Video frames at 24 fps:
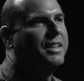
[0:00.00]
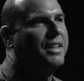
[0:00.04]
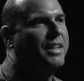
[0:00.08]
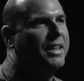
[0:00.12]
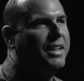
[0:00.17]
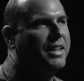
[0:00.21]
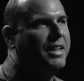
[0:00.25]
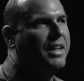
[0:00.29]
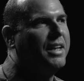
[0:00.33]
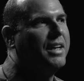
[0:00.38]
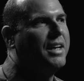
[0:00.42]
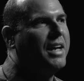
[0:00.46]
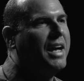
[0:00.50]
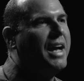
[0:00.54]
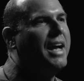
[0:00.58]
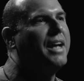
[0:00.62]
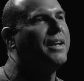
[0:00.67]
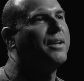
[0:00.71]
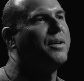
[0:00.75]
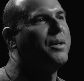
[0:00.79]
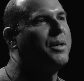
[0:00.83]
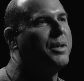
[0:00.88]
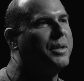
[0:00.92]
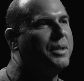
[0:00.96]
And I
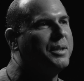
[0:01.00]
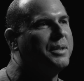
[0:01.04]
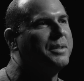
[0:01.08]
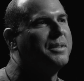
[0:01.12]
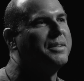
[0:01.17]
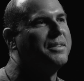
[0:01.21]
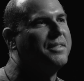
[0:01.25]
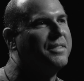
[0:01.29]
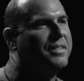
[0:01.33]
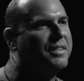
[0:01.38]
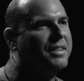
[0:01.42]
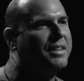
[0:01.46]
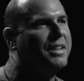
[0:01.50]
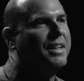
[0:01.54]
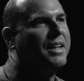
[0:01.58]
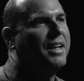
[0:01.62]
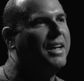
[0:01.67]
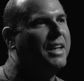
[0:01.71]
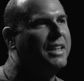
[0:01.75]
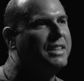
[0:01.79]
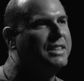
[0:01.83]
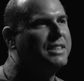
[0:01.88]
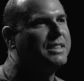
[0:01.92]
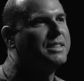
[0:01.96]
had a heart.
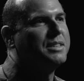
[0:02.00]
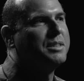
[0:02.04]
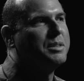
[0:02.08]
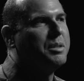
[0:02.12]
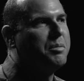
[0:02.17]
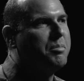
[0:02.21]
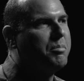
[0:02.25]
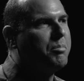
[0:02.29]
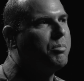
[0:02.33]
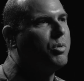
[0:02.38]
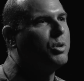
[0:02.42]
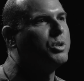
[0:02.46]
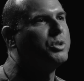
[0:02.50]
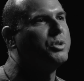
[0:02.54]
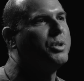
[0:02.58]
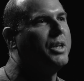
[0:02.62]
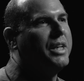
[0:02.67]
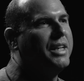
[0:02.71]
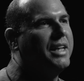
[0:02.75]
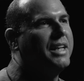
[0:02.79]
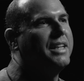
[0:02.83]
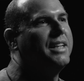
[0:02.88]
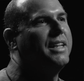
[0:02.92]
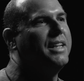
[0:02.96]
I just
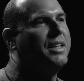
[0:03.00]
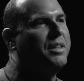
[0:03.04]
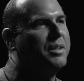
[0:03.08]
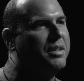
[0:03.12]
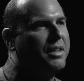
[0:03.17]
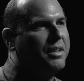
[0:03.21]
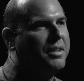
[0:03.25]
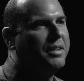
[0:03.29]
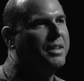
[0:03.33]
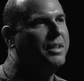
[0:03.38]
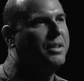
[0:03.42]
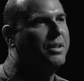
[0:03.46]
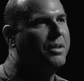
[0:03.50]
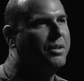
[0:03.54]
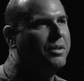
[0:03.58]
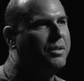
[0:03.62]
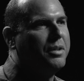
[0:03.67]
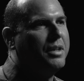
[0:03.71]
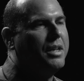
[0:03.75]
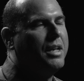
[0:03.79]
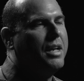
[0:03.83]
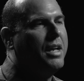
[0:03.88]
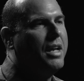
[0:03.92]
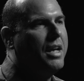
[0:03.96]
portrayed I didn't. You know,
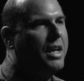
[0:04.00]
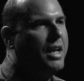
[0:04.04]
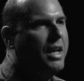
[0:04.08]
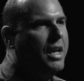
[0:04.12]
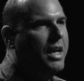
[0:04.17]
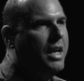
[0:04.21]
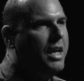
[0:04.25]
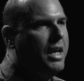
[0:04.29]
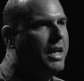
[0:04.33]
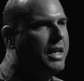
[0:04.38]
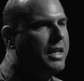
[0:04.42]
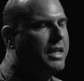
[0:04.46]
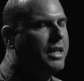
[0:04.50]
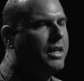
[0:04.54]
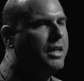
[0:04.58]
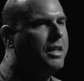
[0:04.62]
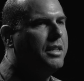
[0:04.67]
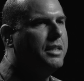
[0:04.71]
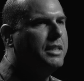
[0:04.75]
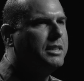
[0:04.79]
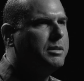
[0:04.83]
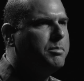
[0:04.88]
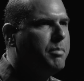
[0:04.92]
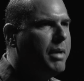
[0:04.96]
and
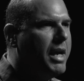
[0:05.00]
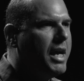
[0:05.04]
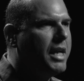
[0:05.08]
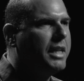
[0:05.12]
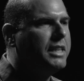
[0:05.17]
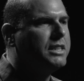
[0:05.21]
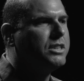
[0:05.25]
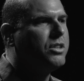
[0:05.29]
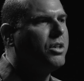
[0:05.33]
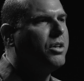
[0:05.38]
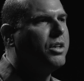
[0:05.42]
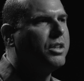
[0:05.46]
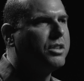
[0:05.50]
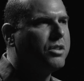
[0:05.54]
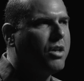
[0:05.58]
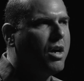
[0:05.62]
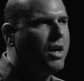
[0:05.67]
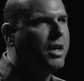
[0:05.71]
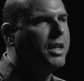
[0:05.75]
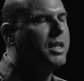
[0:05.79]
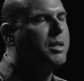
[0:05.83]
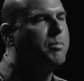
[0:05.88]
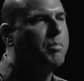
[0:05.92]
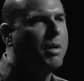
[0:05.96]
uh, this man he started
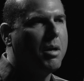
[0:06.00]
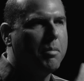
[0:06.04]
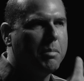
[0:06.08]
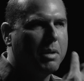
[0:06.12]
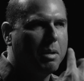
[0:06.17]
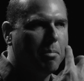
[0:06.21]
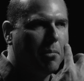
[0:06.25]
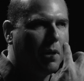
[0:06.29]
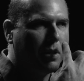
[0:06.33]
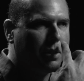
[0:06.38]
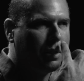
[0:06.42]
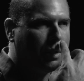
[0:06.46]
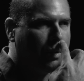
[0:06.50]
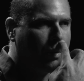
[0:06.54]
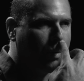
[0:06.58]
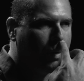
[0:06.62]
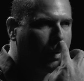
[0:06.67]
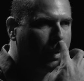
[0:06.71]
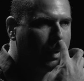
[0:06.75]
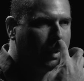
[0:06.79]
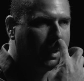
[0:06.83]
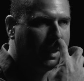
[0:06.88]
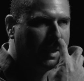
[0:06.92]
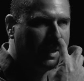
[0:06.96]
talking about me about the
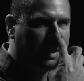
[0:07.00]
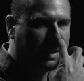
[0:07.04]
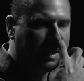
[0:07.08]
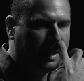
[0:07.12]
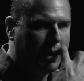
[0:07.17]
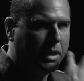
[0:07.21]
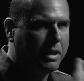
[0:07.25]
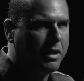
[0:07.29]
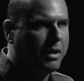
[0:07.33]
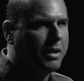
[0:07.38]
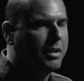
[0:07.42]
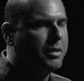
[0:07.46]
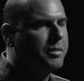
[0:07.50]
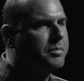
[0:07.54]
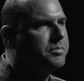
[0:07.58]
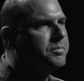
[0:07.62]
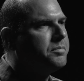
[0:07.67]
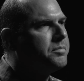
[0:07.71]
Lord, and and uh,